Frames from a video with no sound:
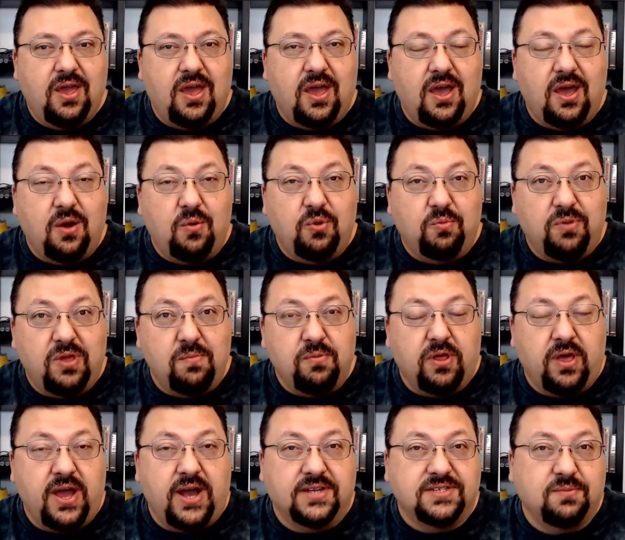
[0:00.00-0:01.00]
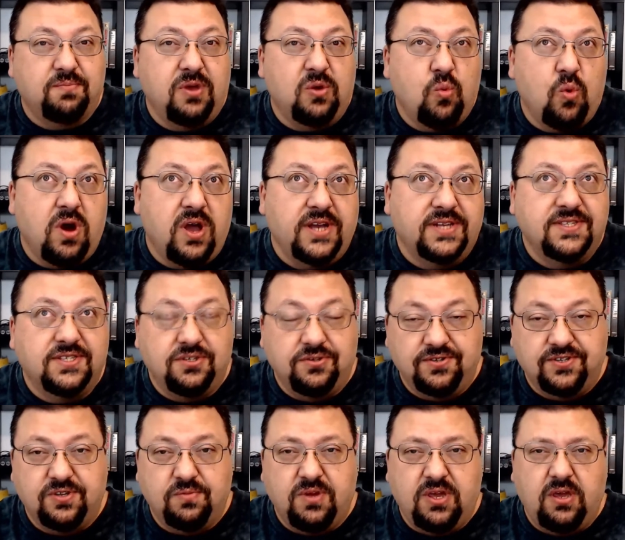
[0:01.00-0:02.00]
When people ask me why it's
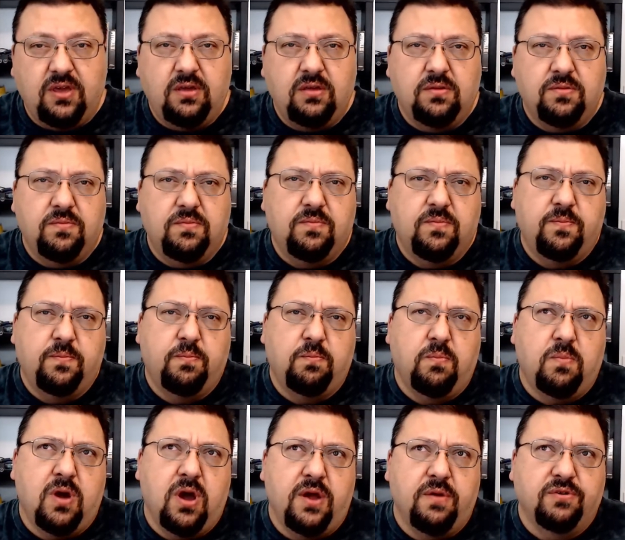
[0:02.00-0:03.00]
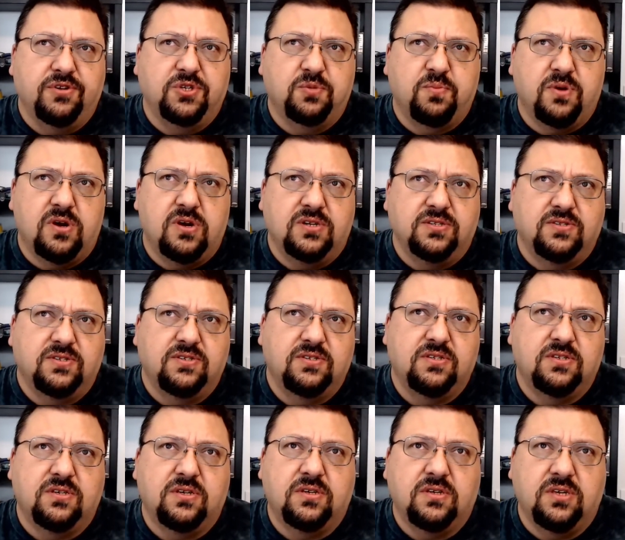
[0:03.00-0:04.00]
used to be, my response
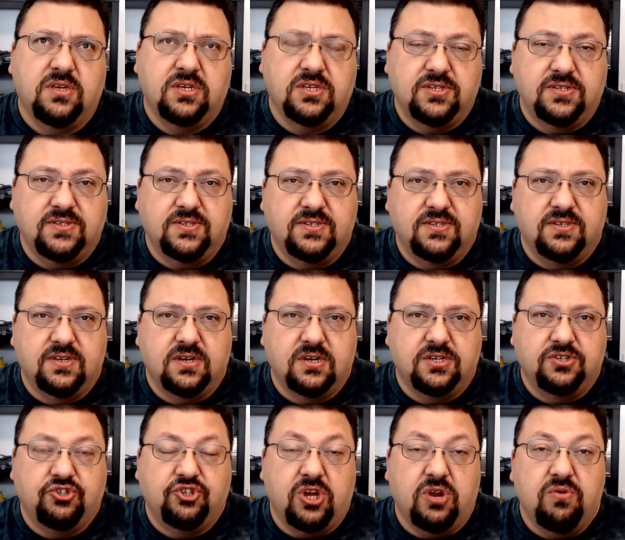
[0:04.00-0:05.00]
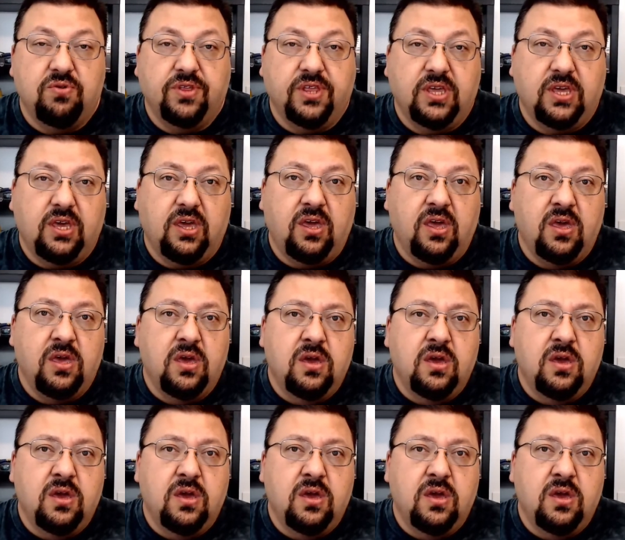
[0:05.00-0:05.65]
is generally